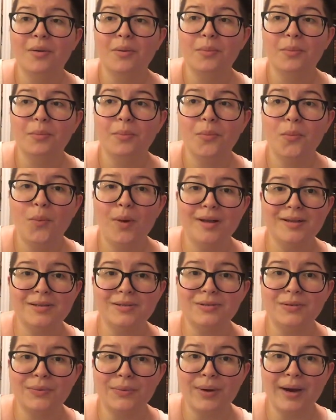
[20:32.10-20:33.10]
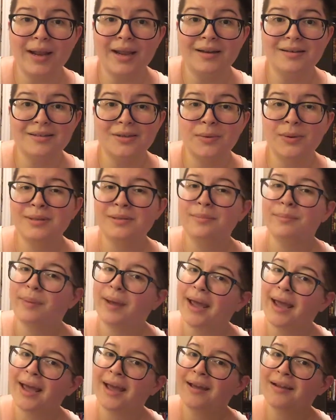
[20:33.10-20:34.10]
wasn't great. It wasn't
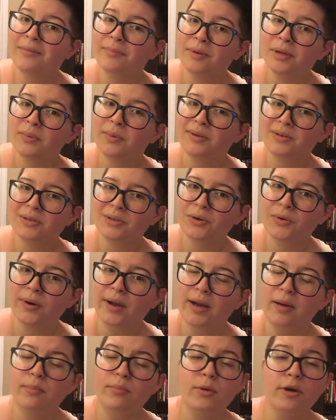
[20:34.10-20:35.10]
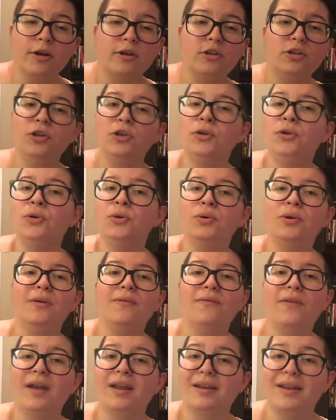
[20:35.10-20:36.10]
bad, but it wasn't great. Book 2,
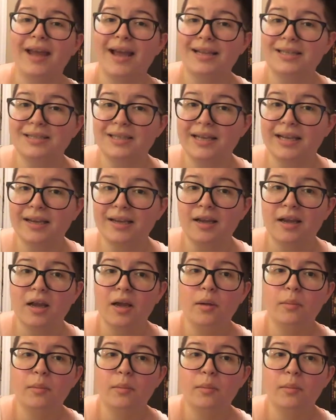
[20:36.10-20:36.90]
fantastic.